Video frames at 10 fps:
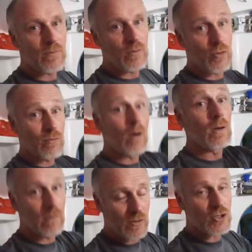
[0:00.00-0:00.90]

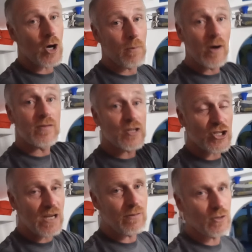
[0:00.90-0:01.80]
roller at the top, over the
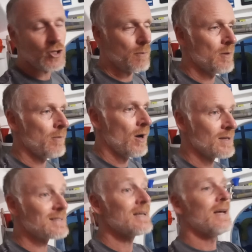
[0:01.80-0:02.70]
sheath at the top of the
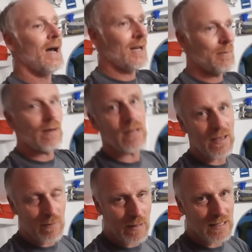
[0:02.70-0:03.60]
mast, and I'll be able to get
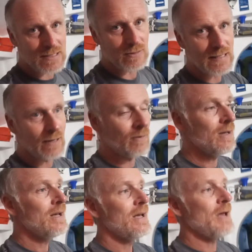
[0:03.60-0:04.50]
the mainsail down.
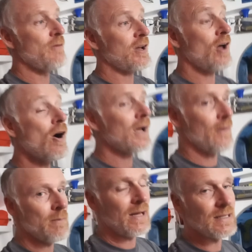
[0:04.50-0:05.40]
If I can't get the
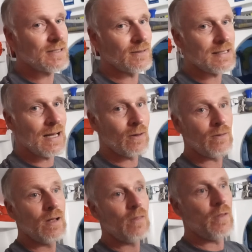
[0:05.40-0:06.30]
mainsail
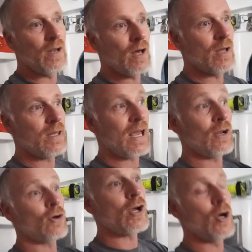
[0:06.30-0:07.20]
down, then I
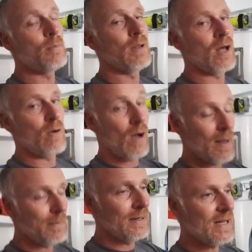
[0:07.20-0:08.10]
cannot go below, I
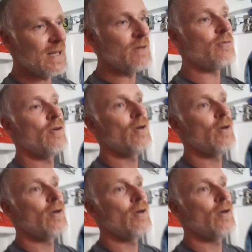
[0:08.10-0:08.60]
believe,